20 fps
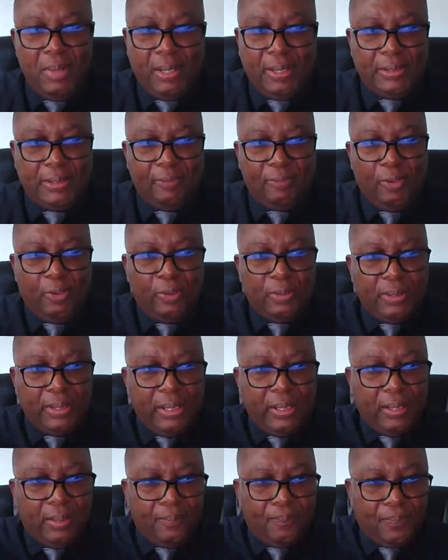because of all
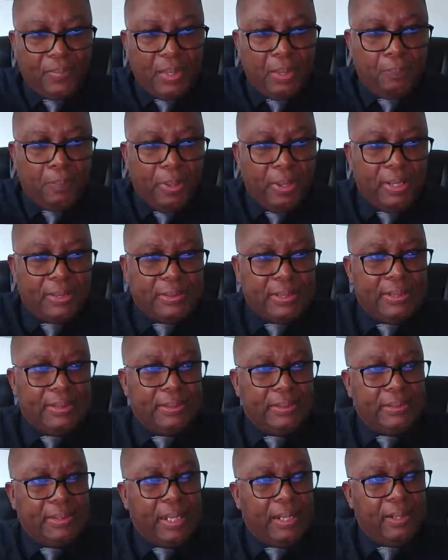the
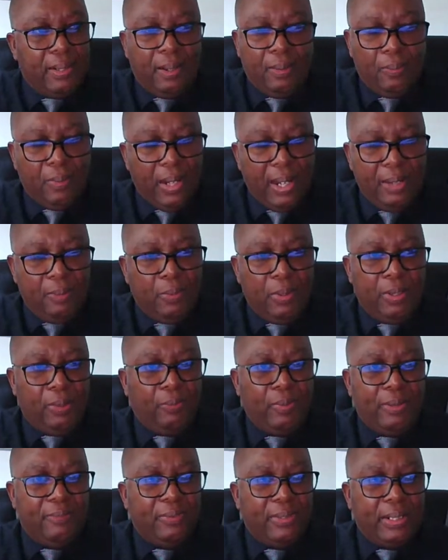persons that oh, I
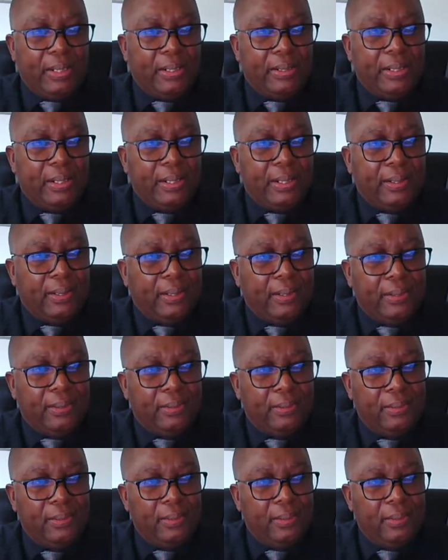work with. They they
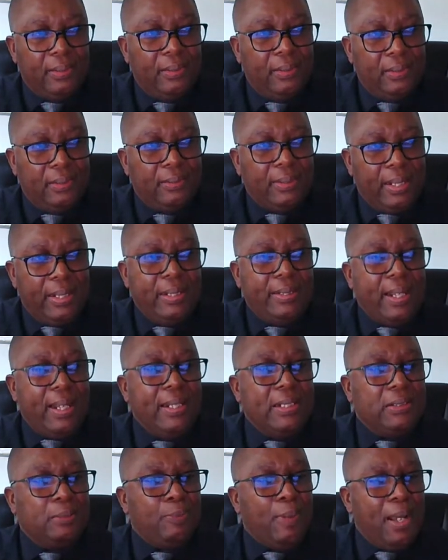are they
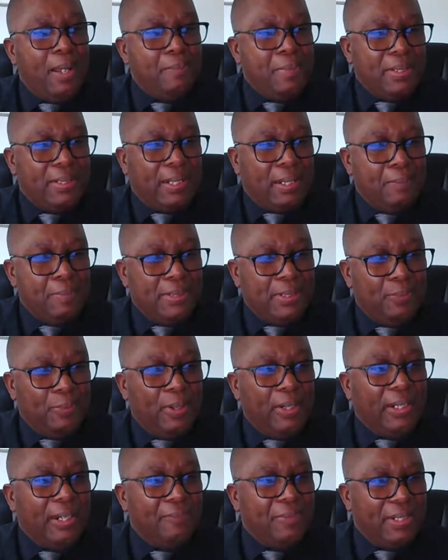they inspire me to come into
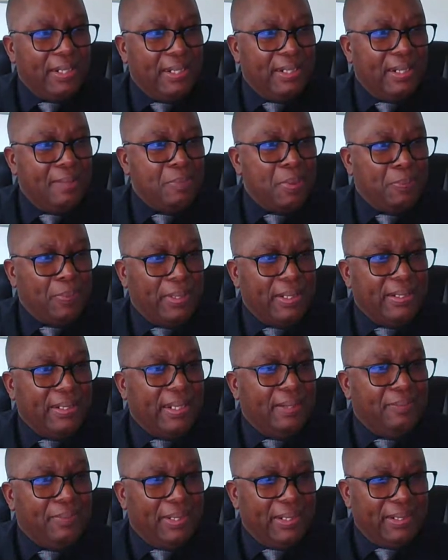work every day. Let me put it
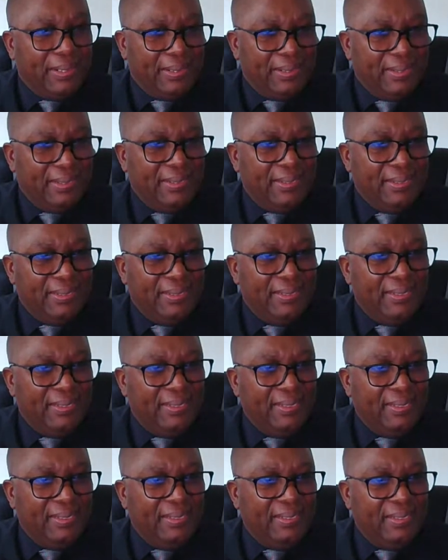that way.
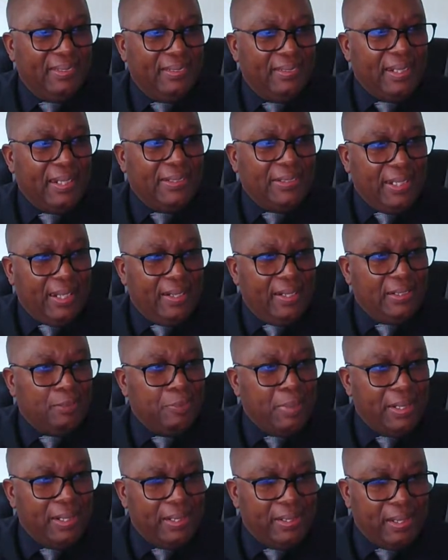They
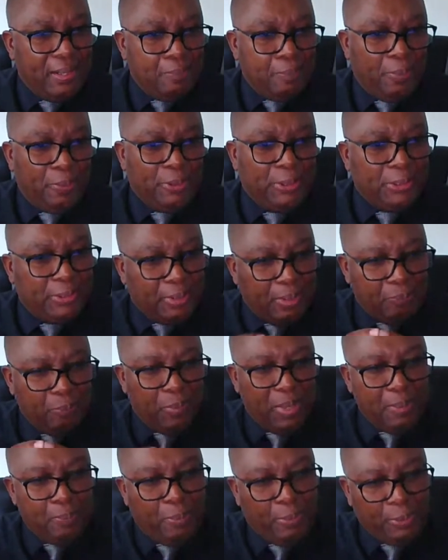challenge me, they push,
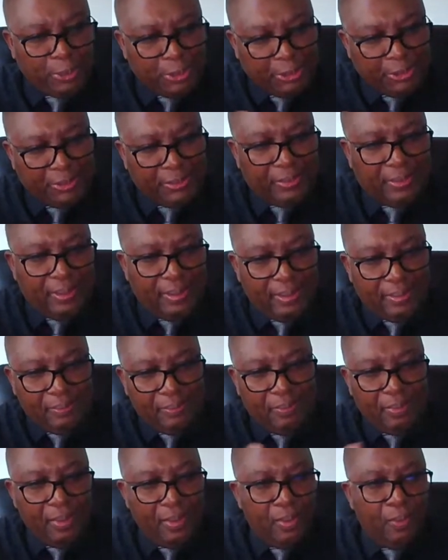and we push
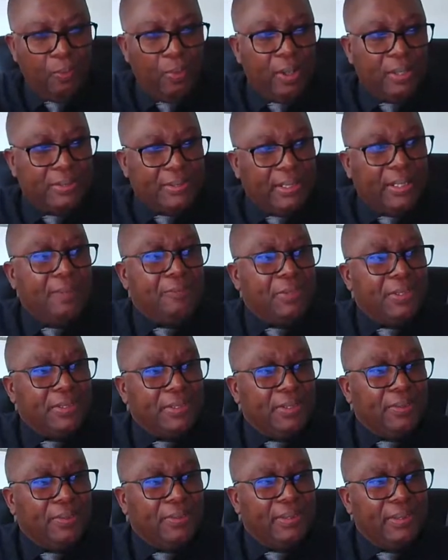and work together.
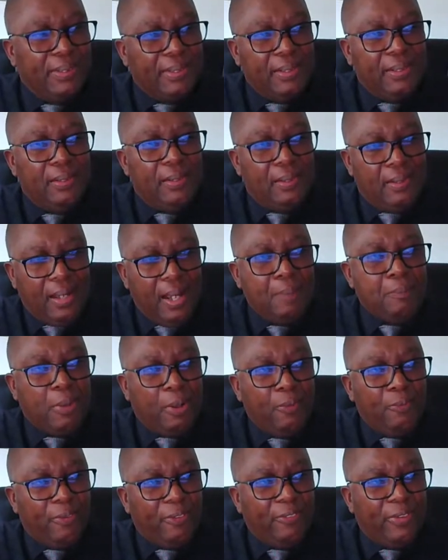So I'm
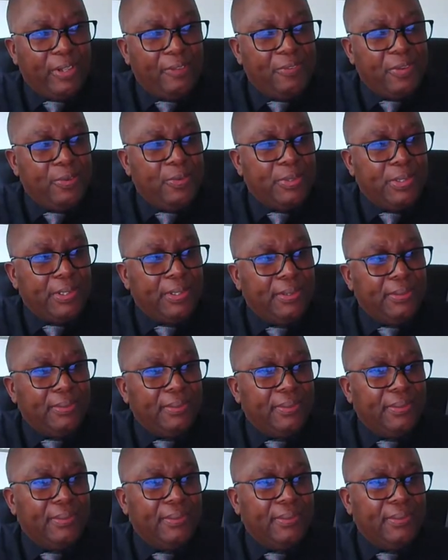hopeful for the future,